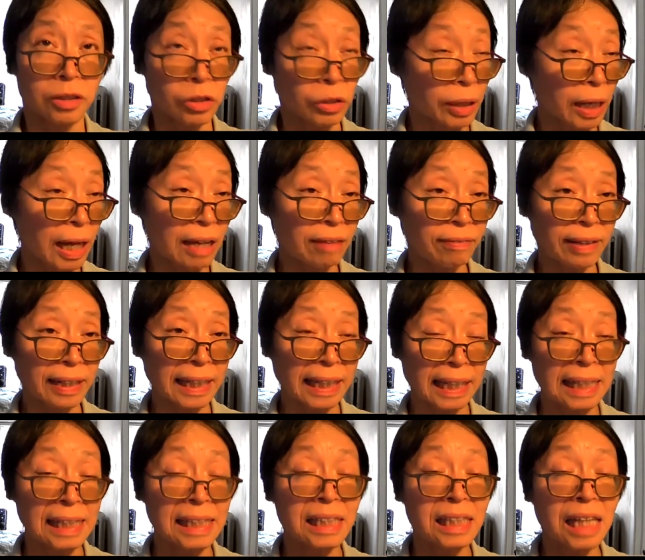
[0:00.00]
Do you have
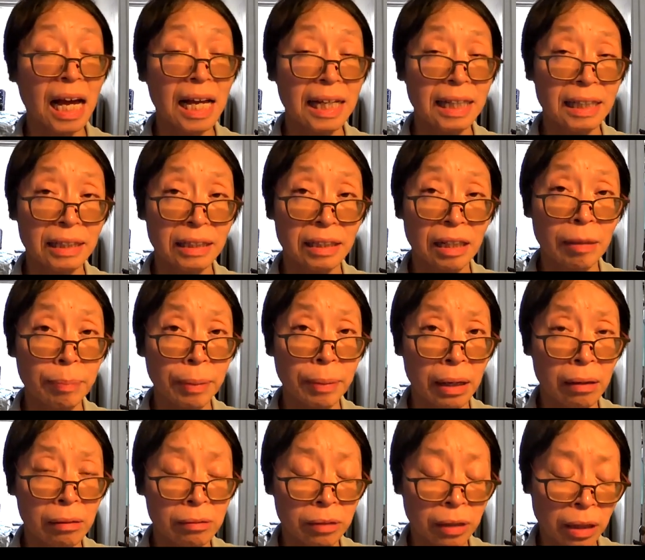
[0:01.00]
any insight
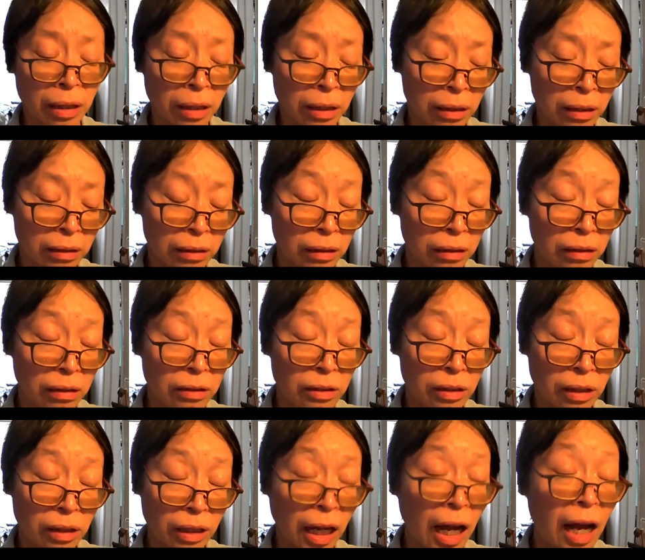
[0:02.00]
about
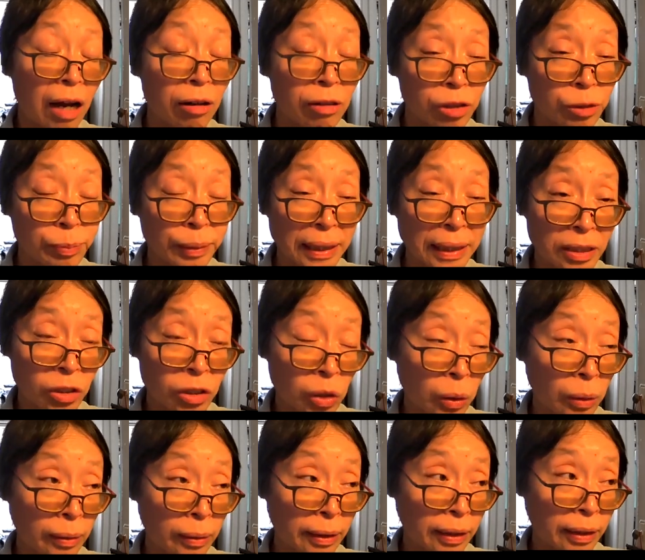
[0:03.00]
cars being
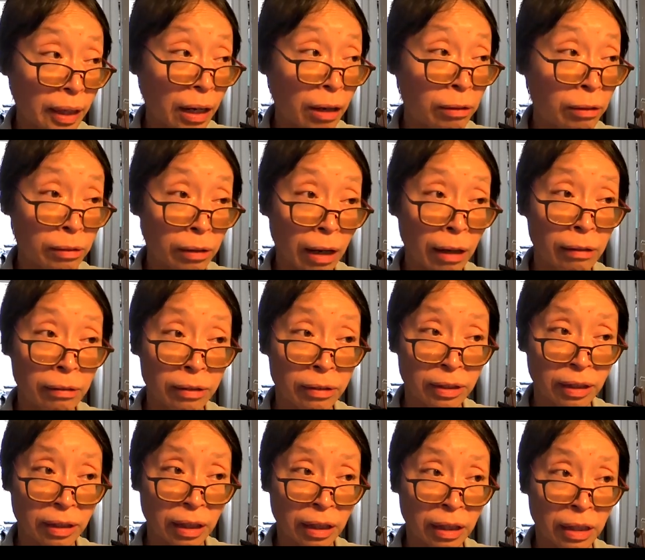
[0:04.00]
stolen?
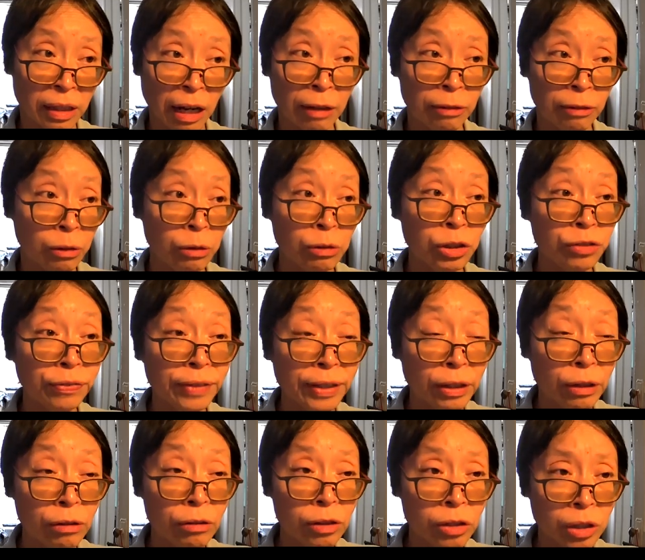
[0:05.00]
Are those
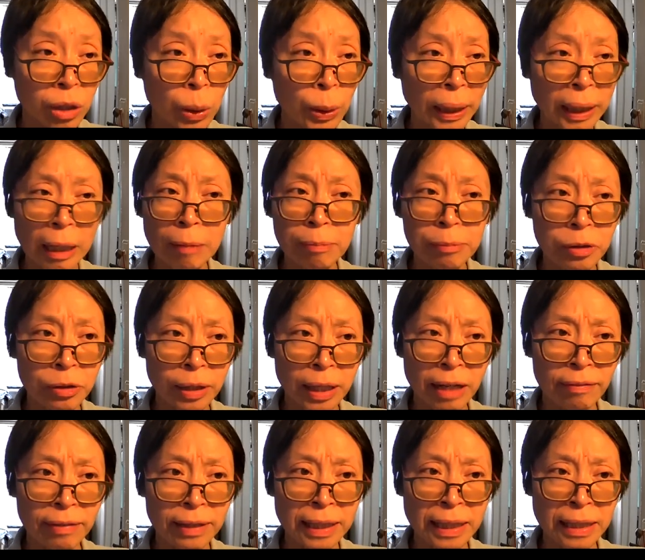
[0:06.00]
figures going up? Do
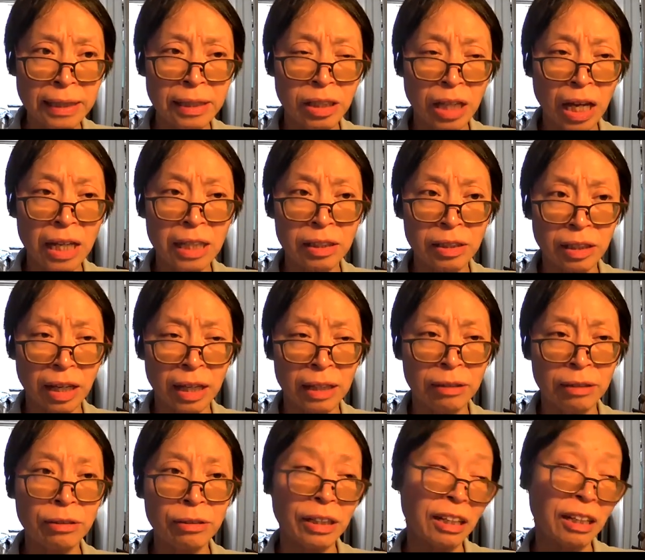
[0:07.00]
you have any insight? I know